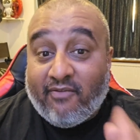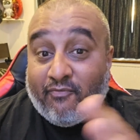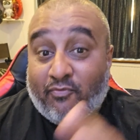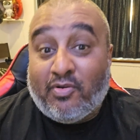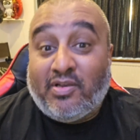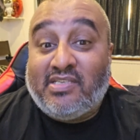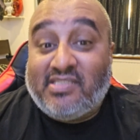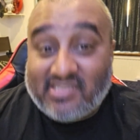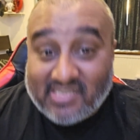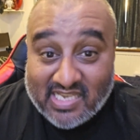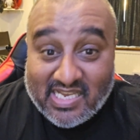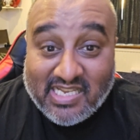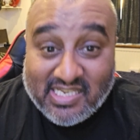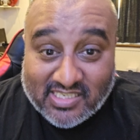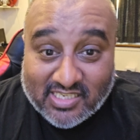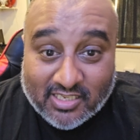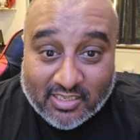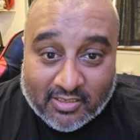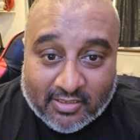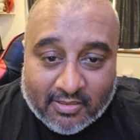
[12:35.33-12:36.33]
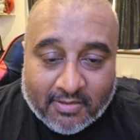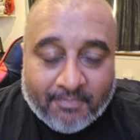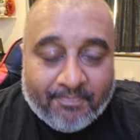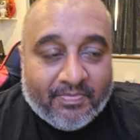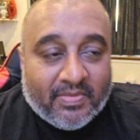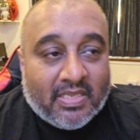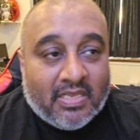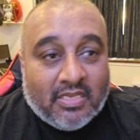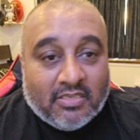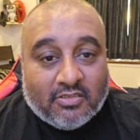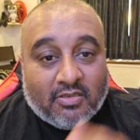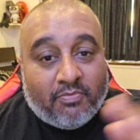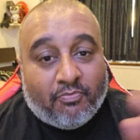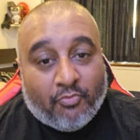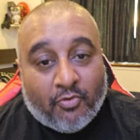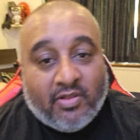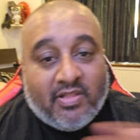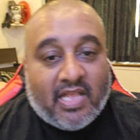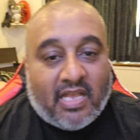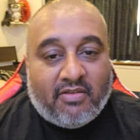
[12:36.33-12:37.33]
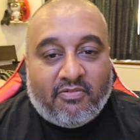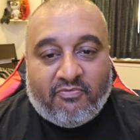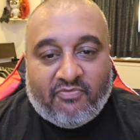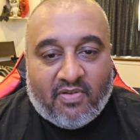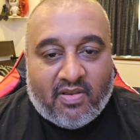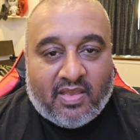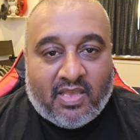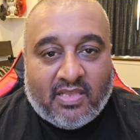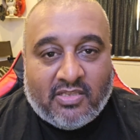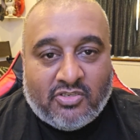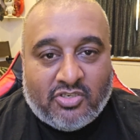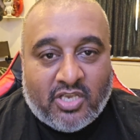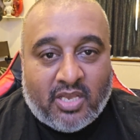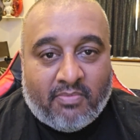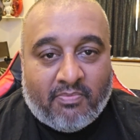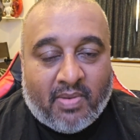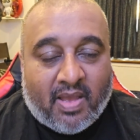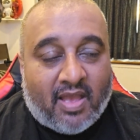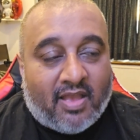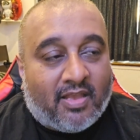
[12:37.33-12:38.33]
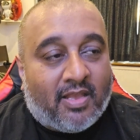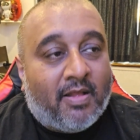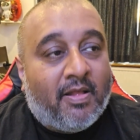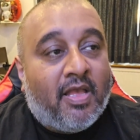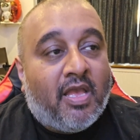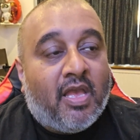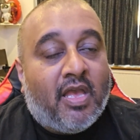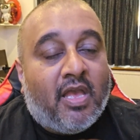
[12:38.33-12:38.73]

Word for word: Every season. To bring that fucking shit back.